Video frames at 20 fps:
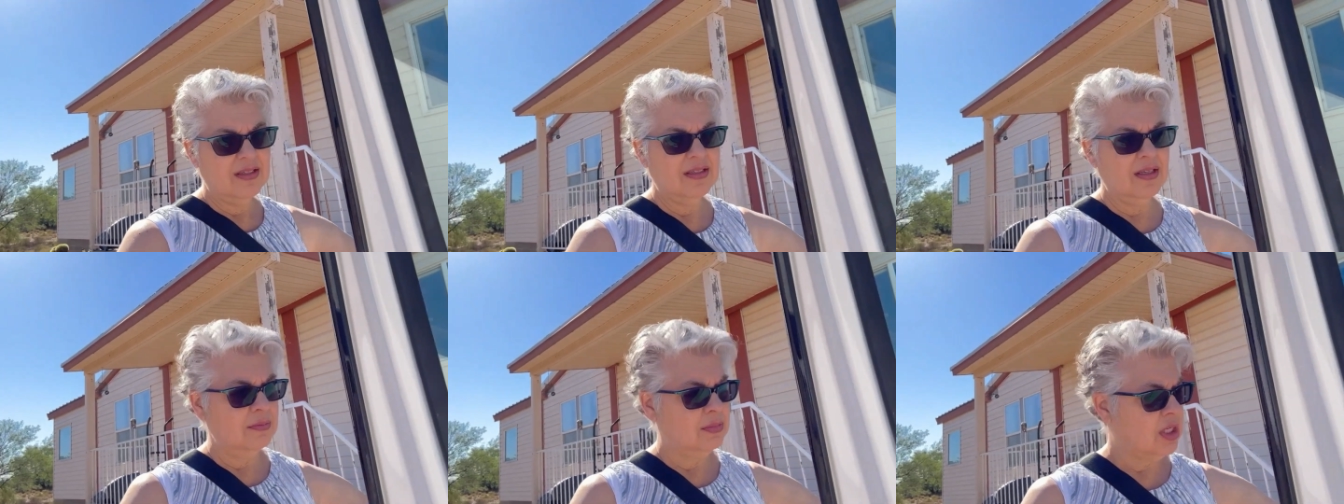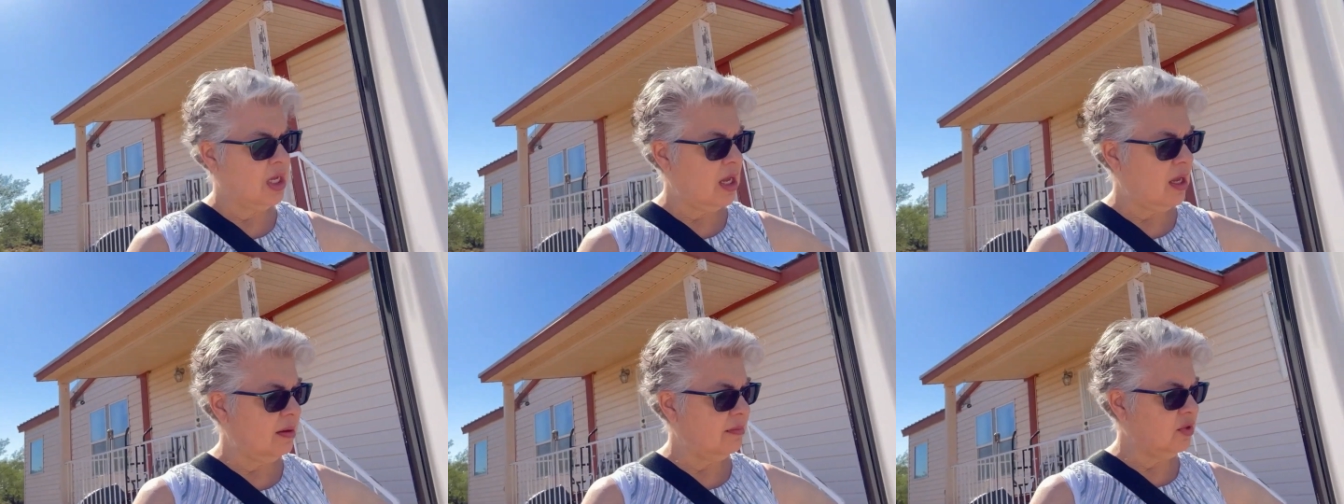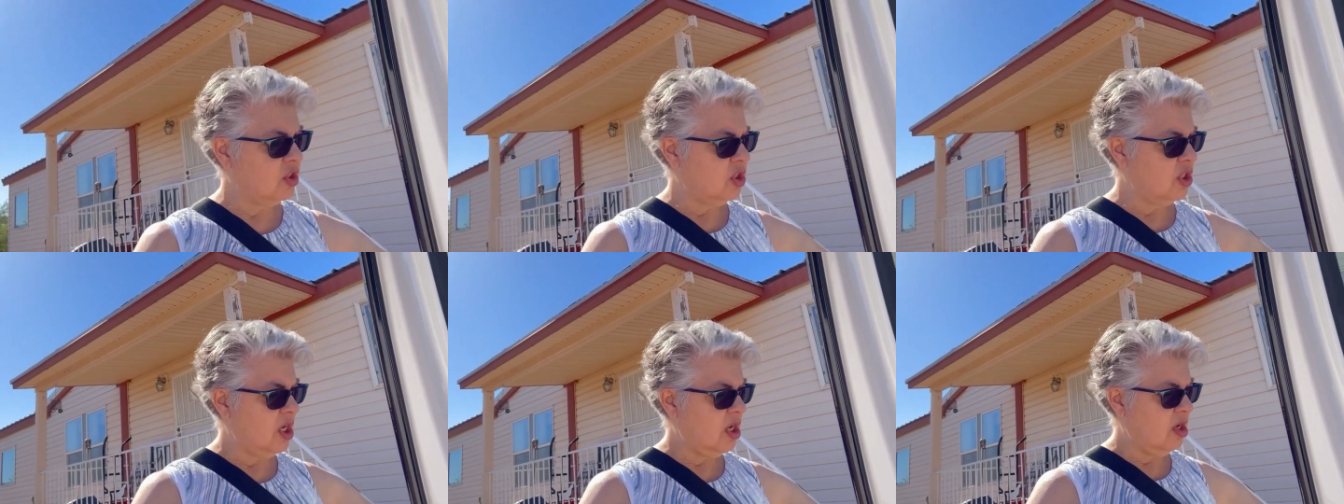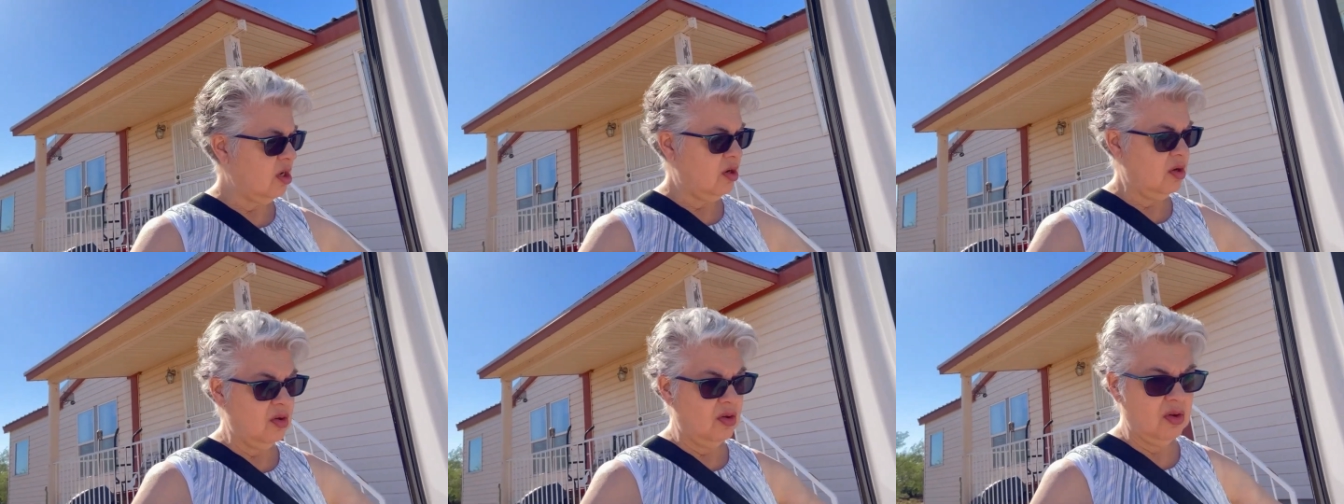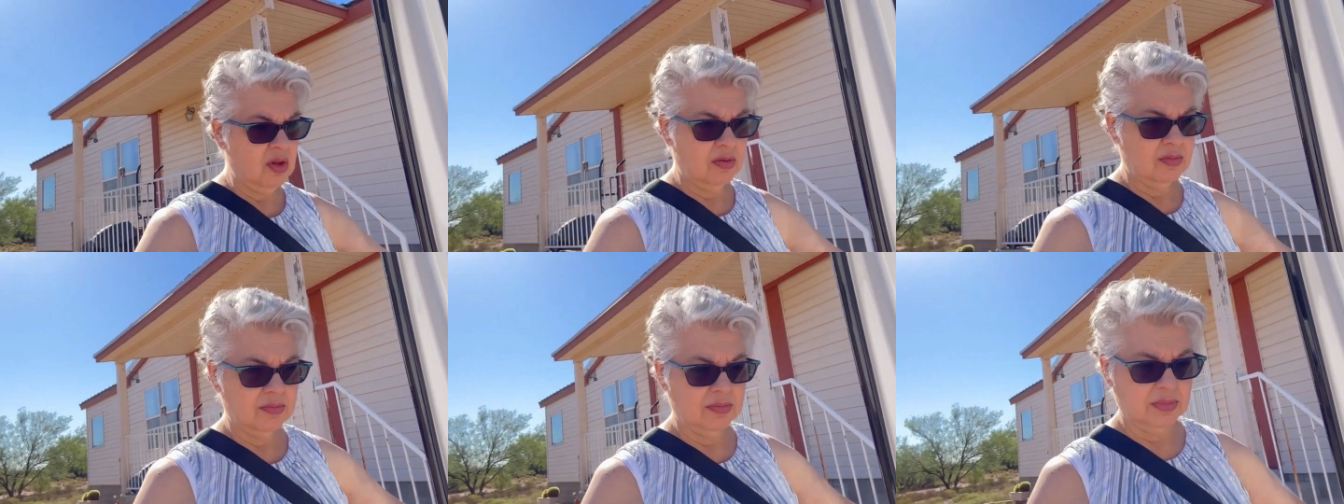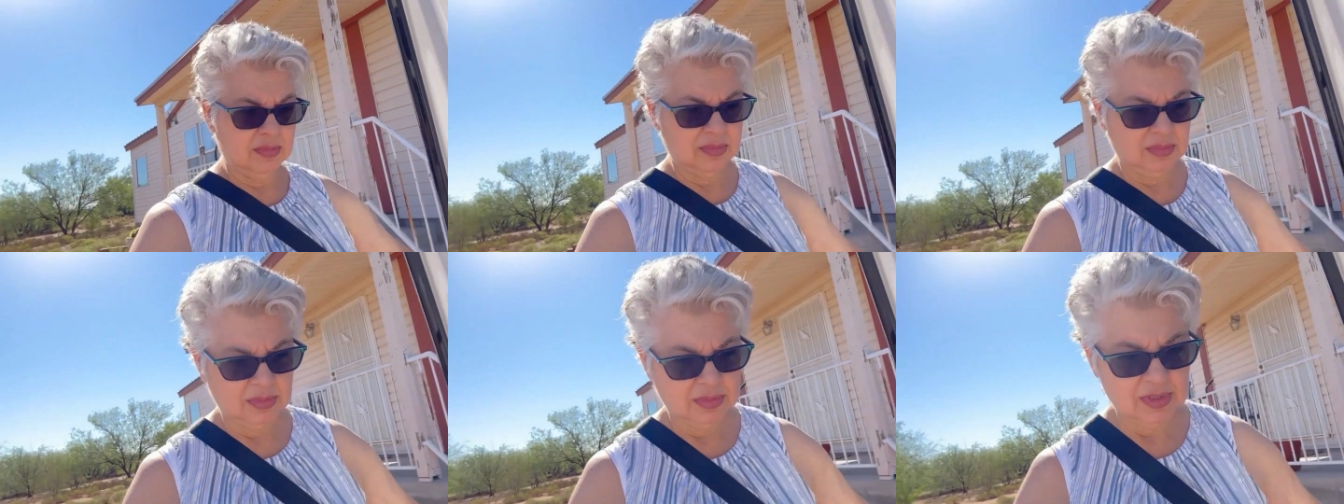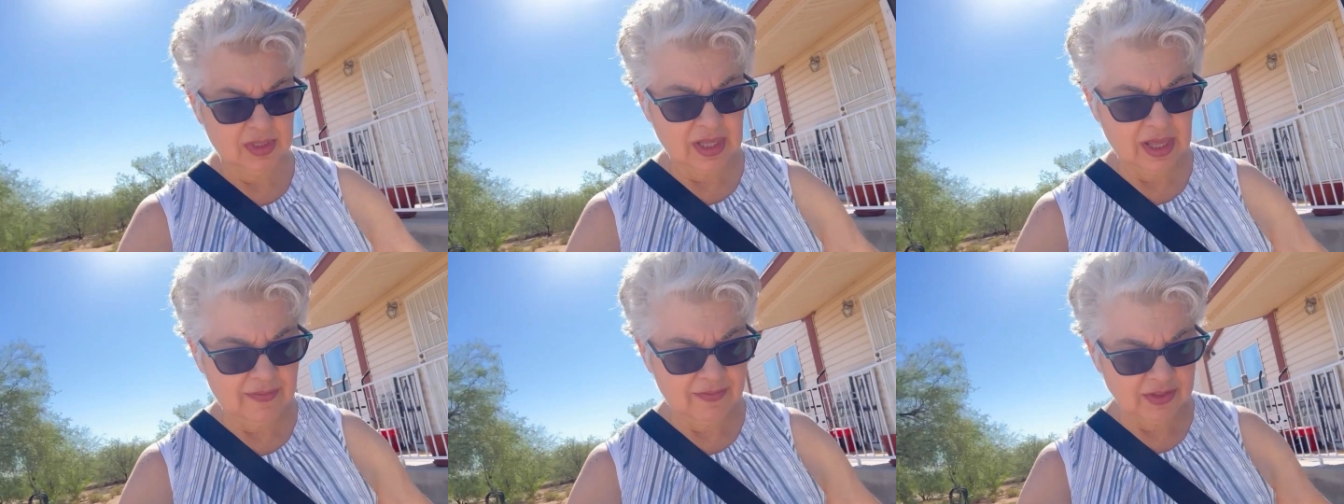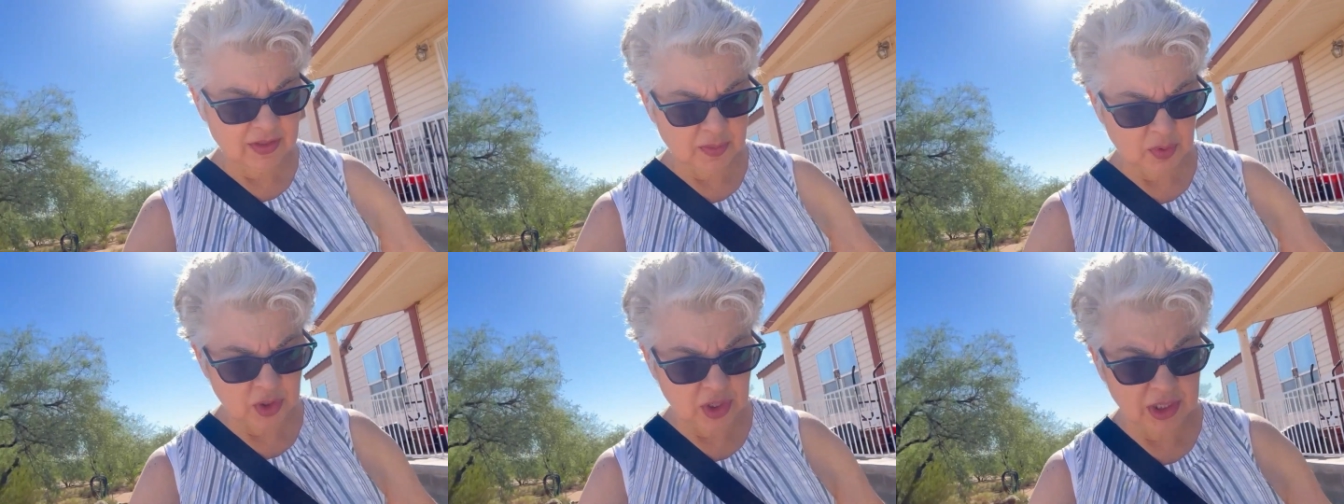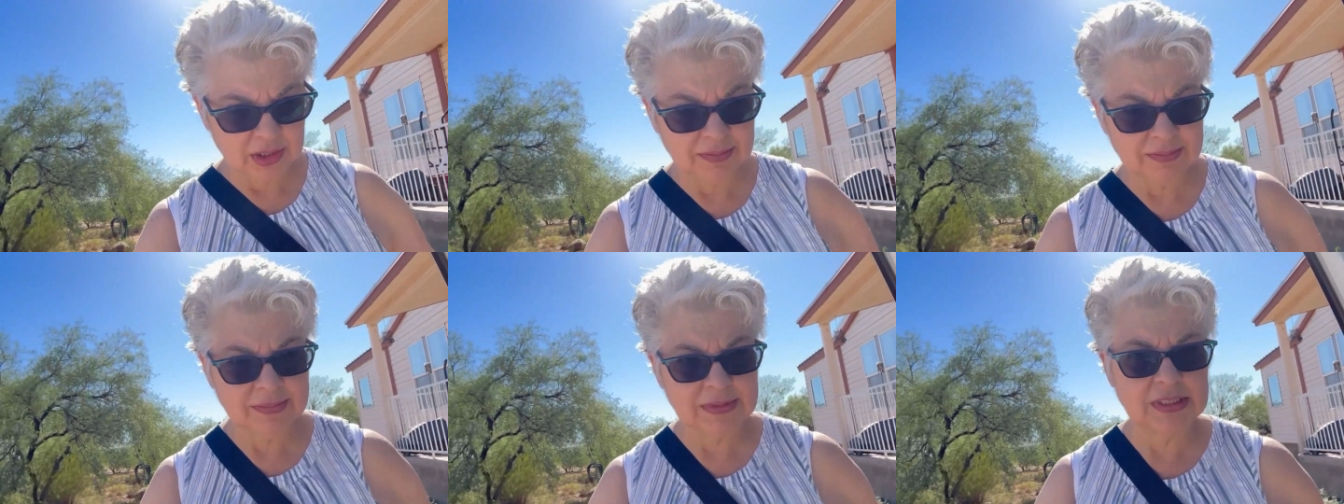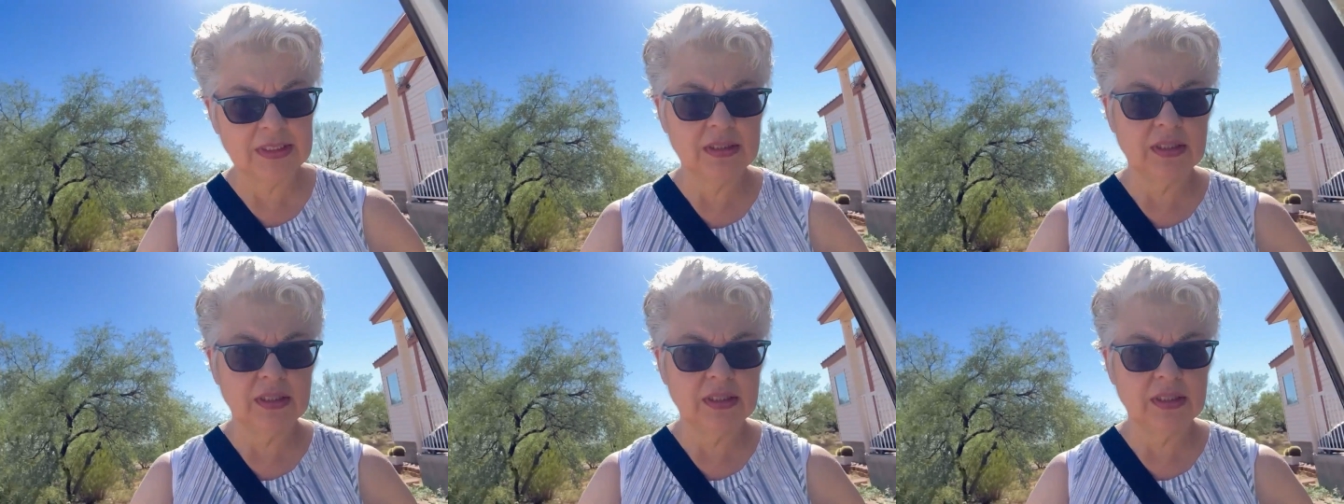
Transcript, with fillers: Sometimes, you know, Life is boring.